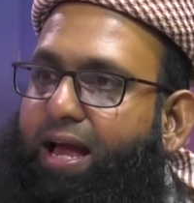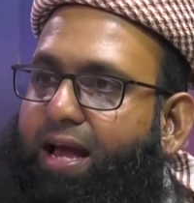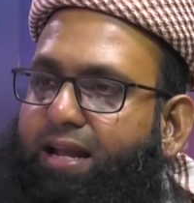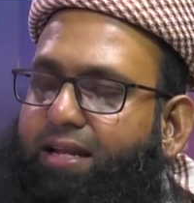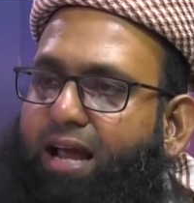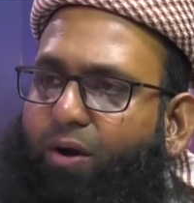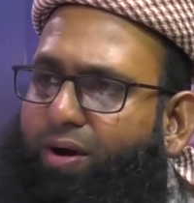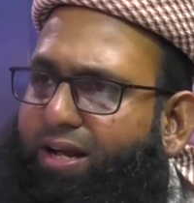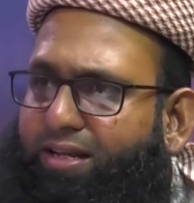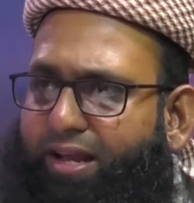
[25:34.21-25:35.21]
And, and
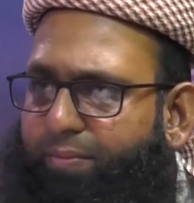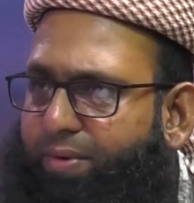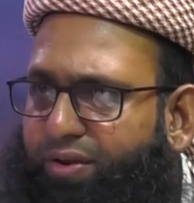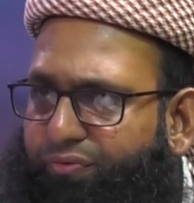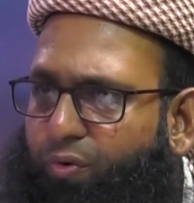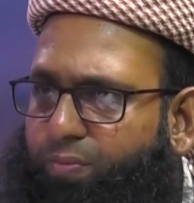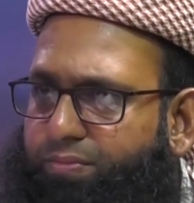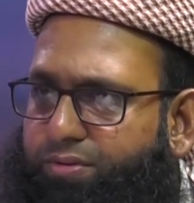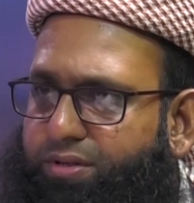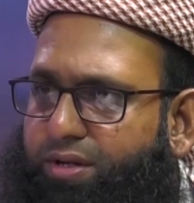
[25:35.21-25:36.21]
da'wah can take many
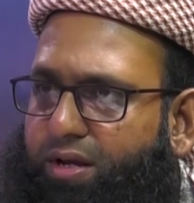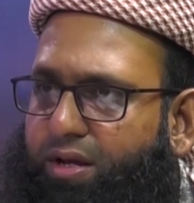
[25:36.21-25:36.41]
forms.